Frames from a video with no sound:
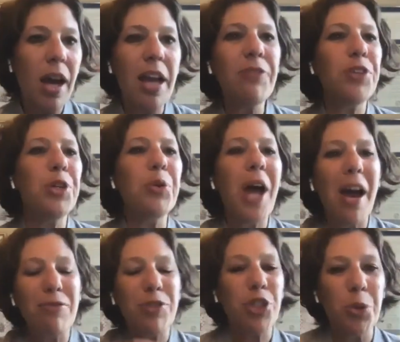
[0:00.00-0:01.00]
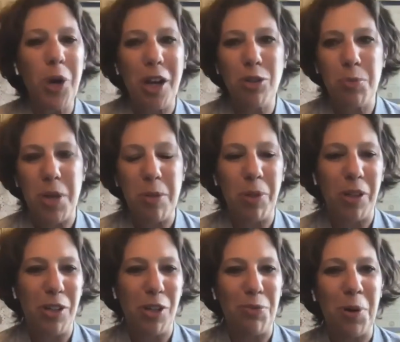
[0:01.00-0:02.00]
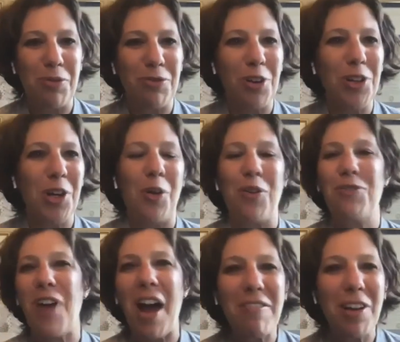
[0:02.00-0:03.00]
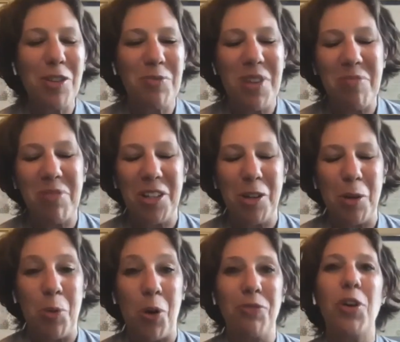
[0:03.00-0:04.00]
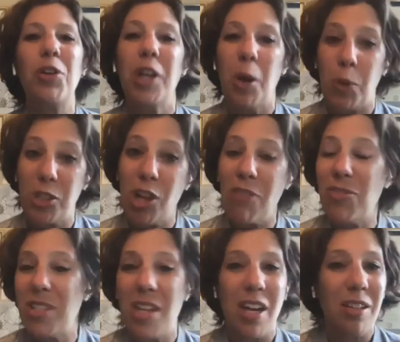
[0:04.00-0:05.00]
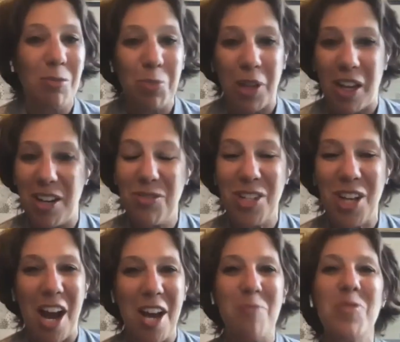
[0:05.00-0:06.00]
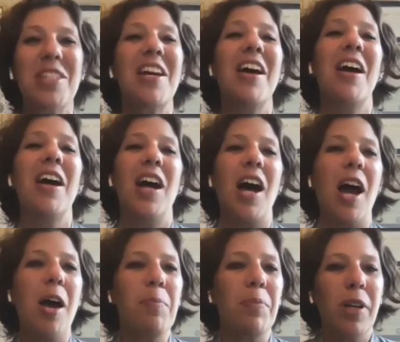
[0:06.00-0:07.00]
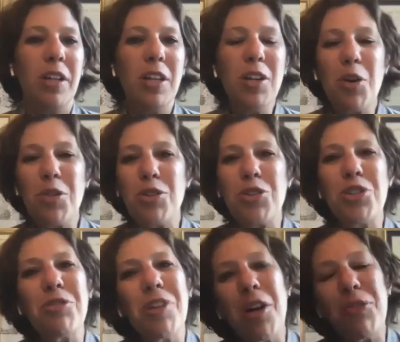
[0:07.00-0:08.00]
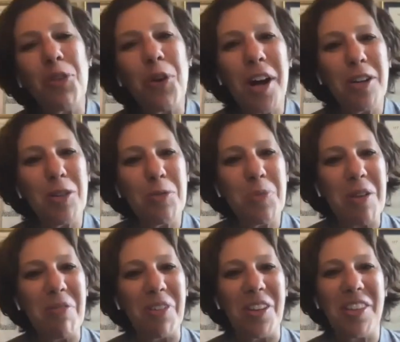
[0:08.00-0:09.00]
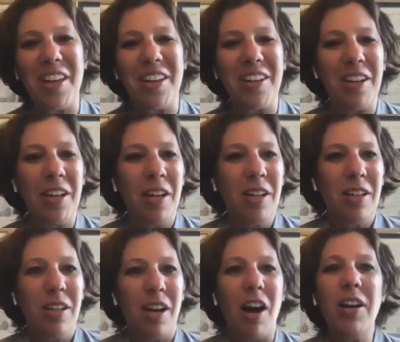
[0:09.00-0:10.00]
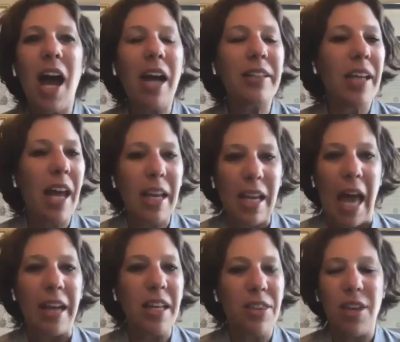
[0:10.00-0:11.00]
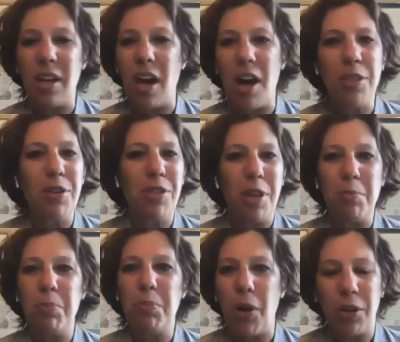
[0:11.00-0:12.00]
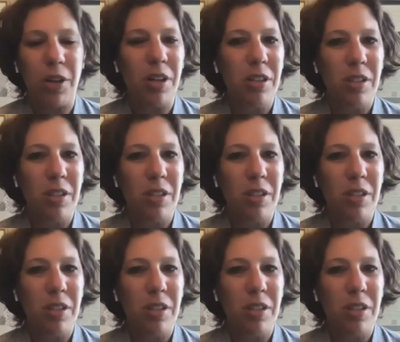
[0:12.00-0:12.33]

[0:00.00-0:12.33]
if you have 200 people in your portfolio or 500 people in your portfolio, which I've seen plenty of times, um, you know, there's three or 400 people that are not getting anything other than bulk